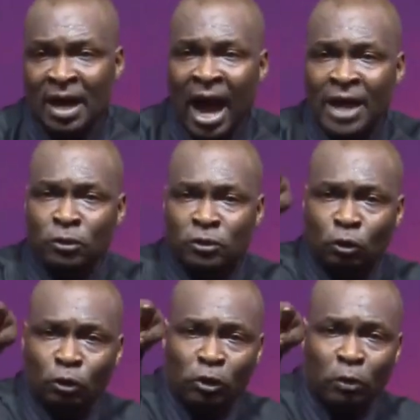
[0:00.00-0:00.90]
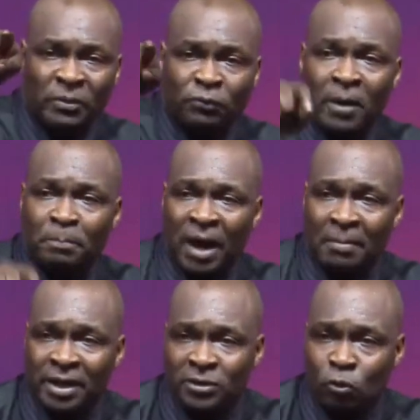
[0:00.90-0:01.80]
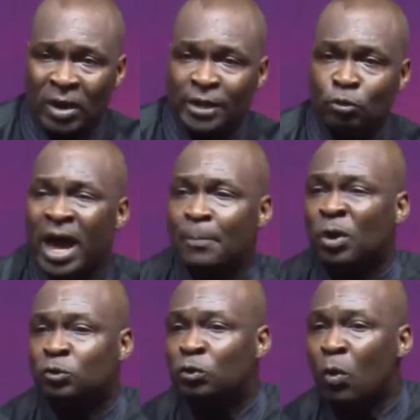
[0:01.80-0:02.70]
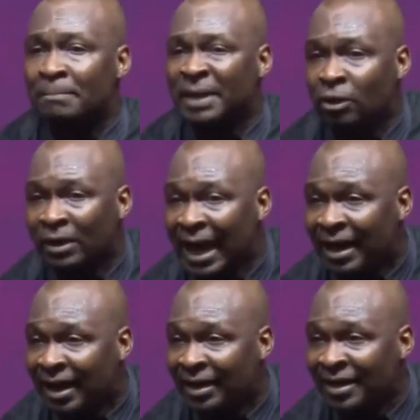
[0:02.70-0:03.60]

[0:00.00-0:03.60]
I used to know you before in primary school. Can you help us with one million naira?